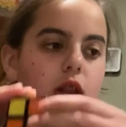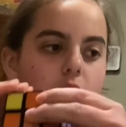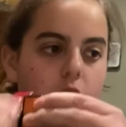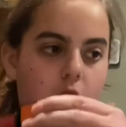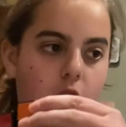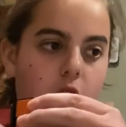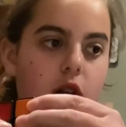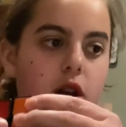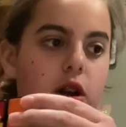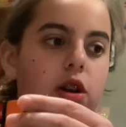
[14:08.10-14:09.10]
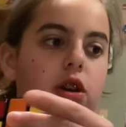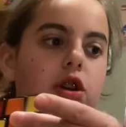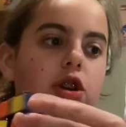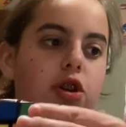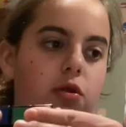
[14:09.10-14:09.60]
R,
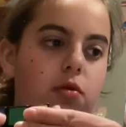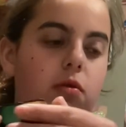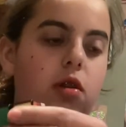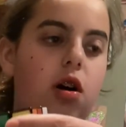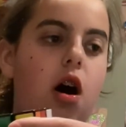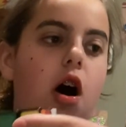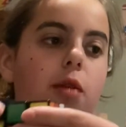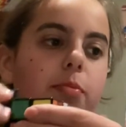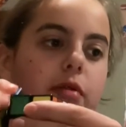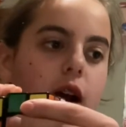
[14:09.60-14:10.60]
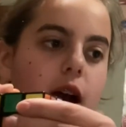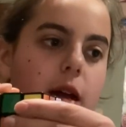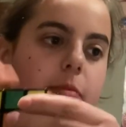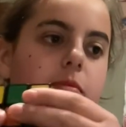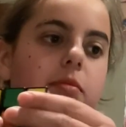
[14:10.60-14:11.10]
U, R
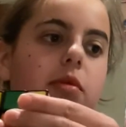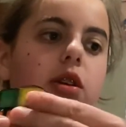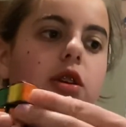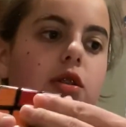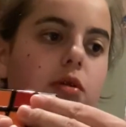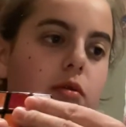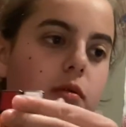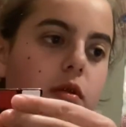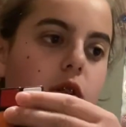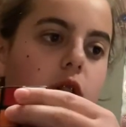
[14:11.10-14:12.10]
prime, U,